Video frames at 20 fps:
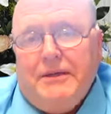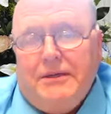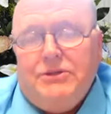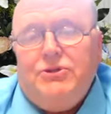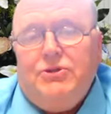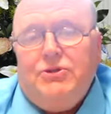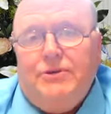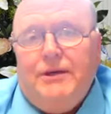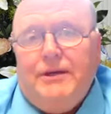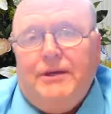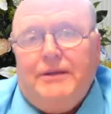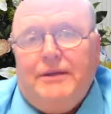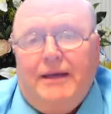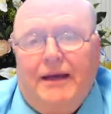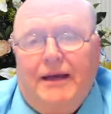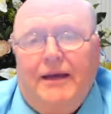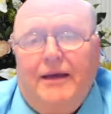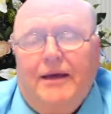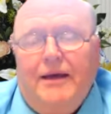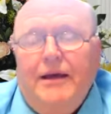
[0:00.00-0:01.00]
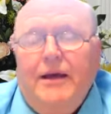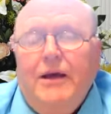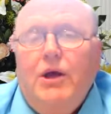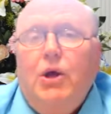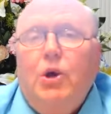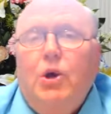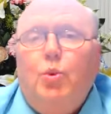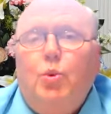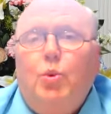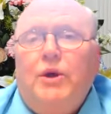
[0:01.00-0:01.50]
Did you get that?
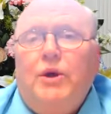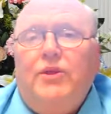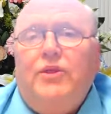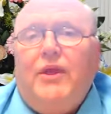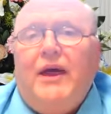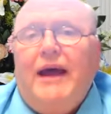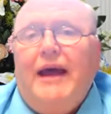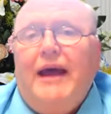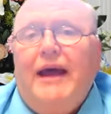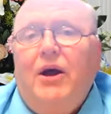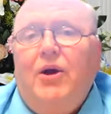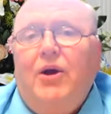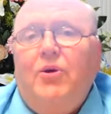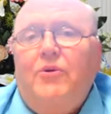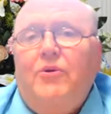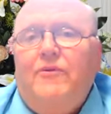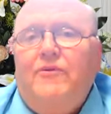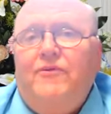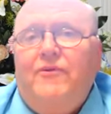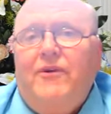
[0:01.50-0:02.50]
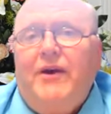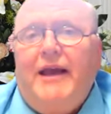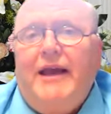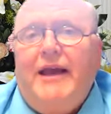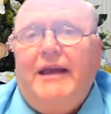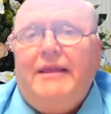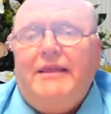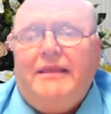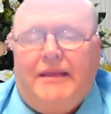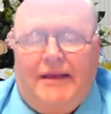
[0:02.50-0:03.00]
Without
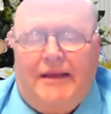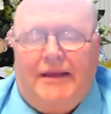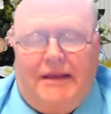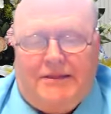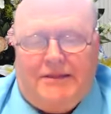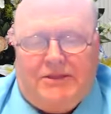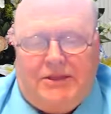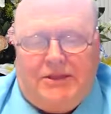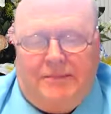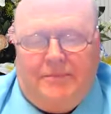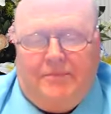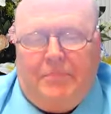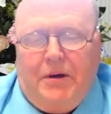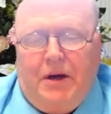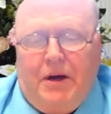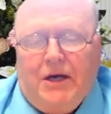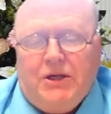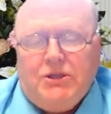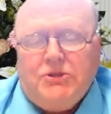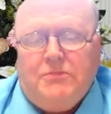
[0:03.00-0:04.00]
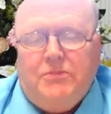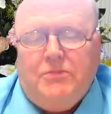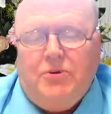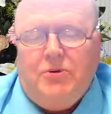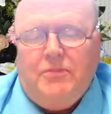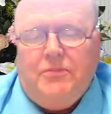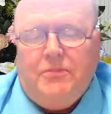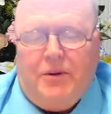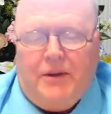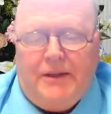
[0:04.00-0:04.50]
faith, it's
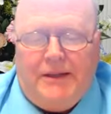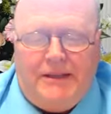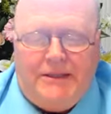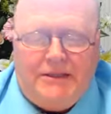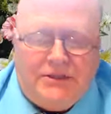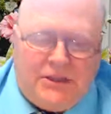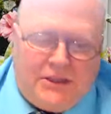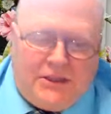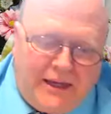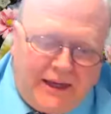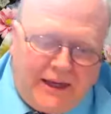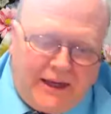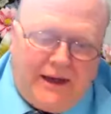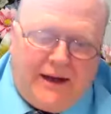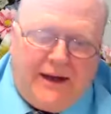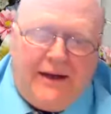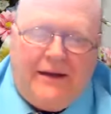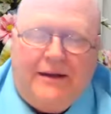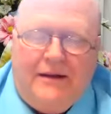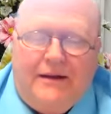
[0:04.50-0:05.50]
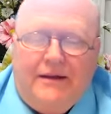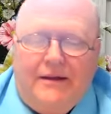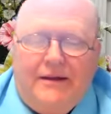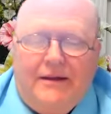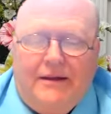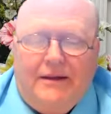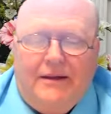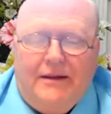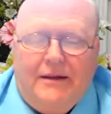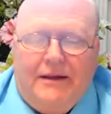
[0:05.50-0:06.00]
impossible to please God.
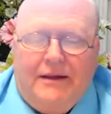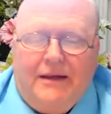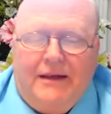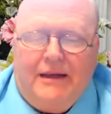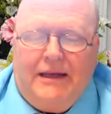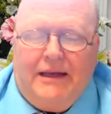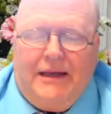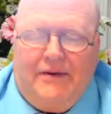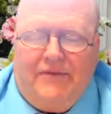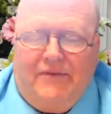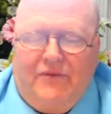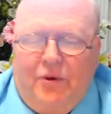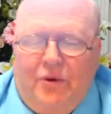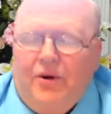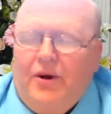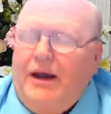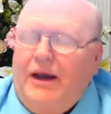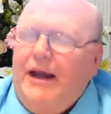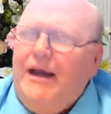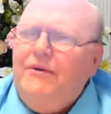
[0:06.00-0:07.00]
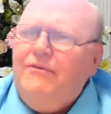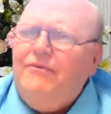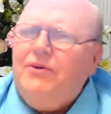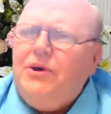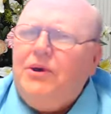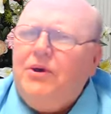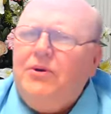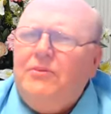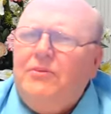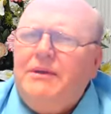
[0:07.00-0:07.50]
If we're
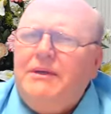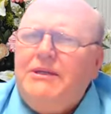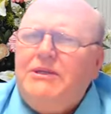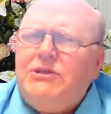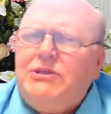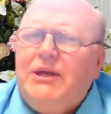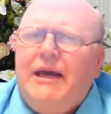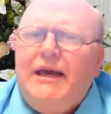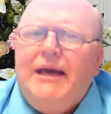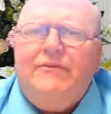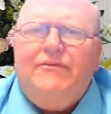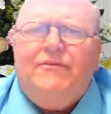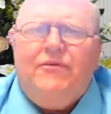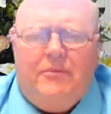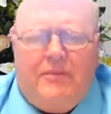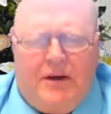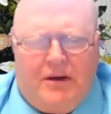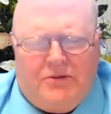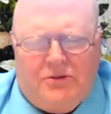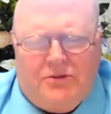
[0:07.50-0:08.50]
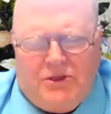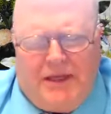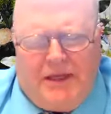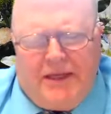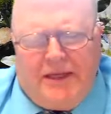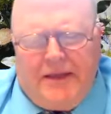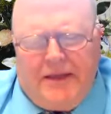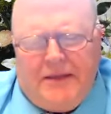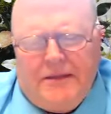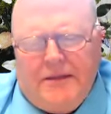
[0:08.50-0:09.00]
ever going to be saved from our
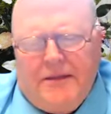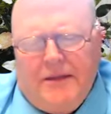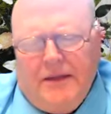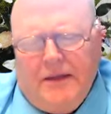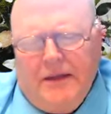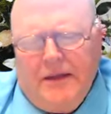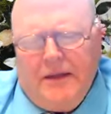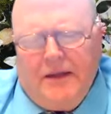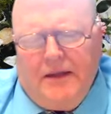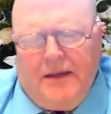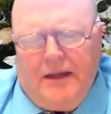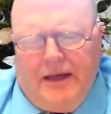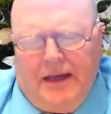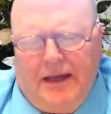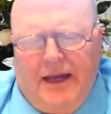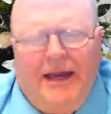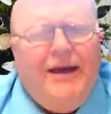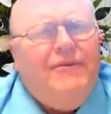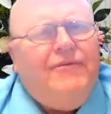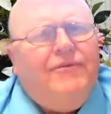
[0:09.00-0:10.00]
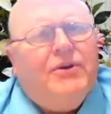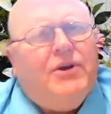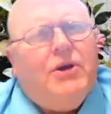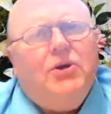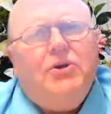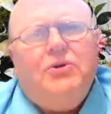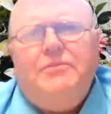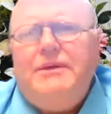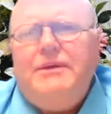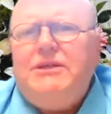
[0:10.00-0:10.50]
sin, ever
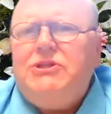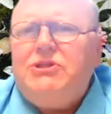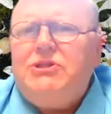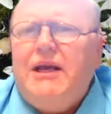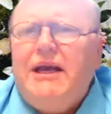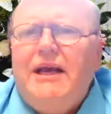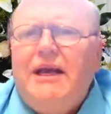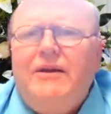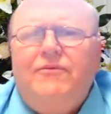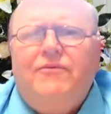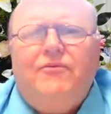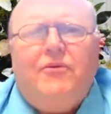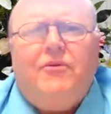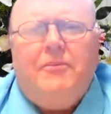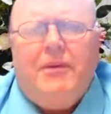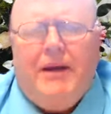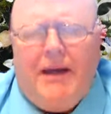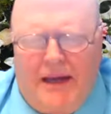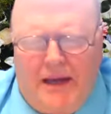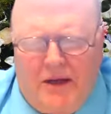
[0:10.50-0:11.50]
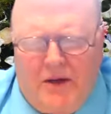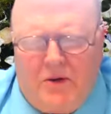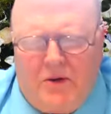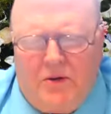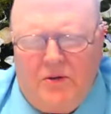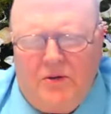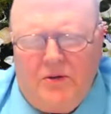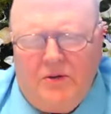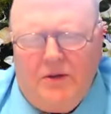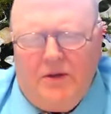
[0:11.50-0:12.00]
going to be saved from
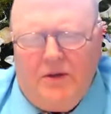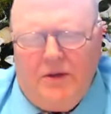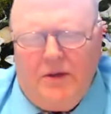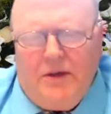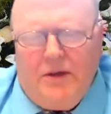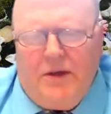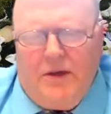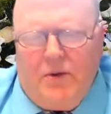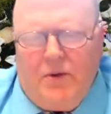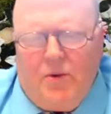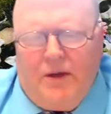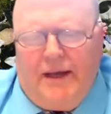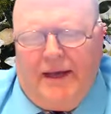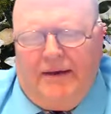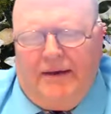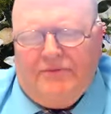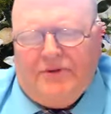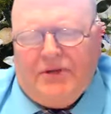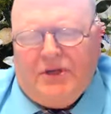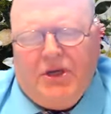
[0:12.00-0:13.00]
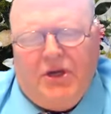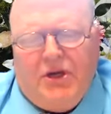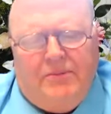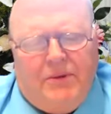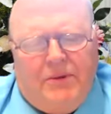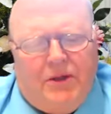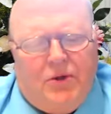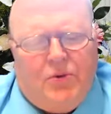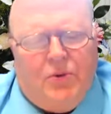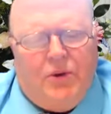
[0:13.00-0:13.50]
hell, we have to
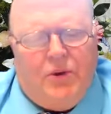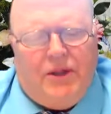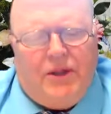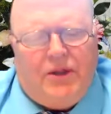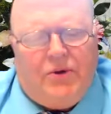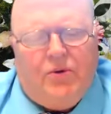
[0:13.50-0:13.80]
come by the way of